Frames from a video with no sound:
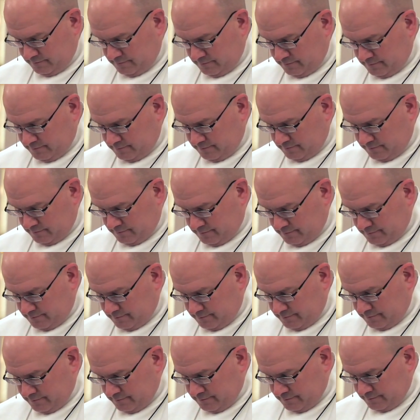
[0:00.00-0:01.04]

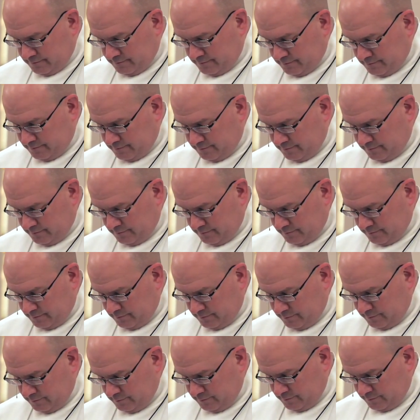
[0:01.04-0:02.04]
[no speech]